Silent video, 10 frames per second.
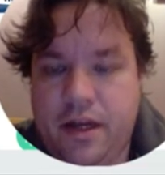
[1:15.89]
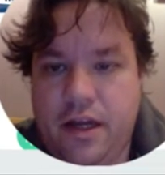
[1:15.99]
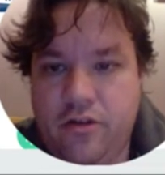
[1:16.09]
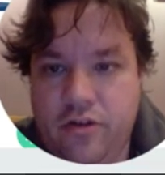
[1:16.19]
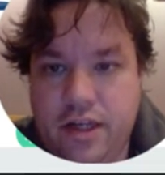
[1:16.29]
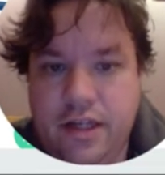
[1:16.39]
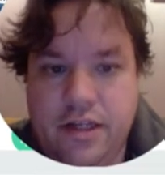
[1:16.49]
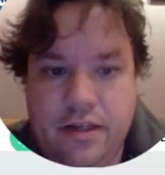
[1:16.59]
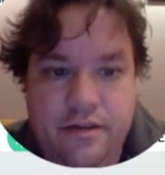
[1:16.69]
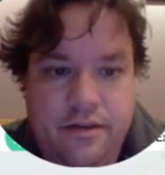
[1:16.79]
and you need
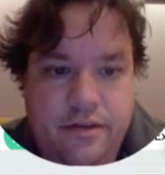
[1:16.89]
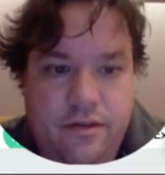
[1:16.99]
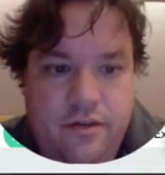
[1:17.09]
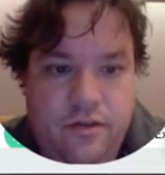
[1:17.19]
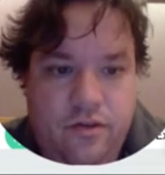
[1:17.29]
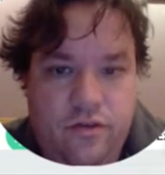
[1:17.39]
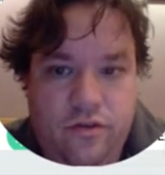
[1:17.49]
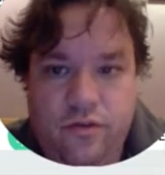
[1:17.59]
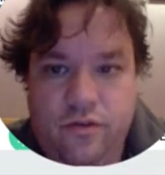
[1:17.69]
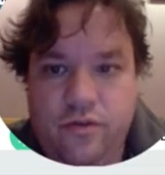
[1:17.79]

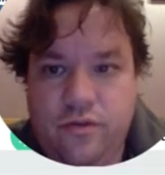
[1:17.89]
to